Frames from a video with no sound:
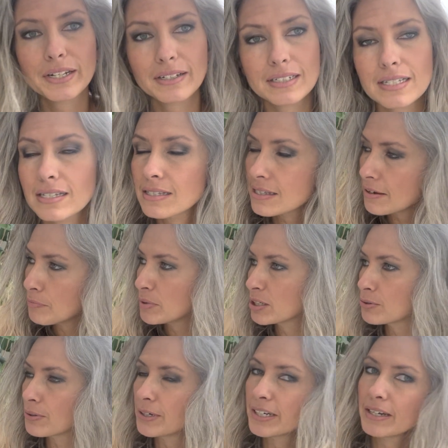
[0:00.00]
since I've been
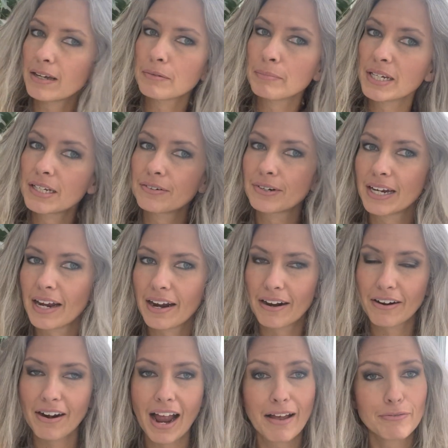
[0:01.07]
growing out my gray
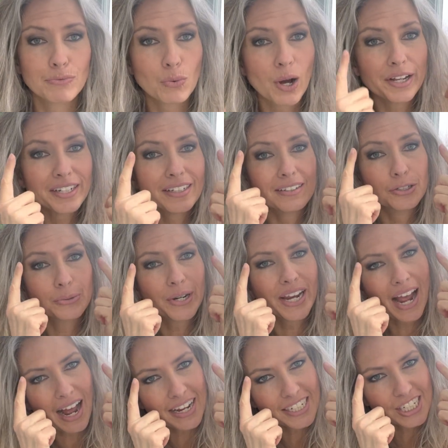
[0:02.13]
hair, I've wanted gray
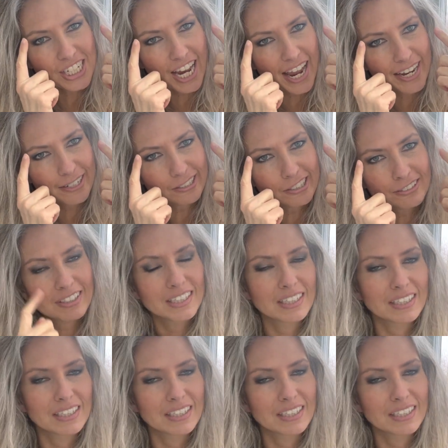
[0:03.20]
eyeshadow,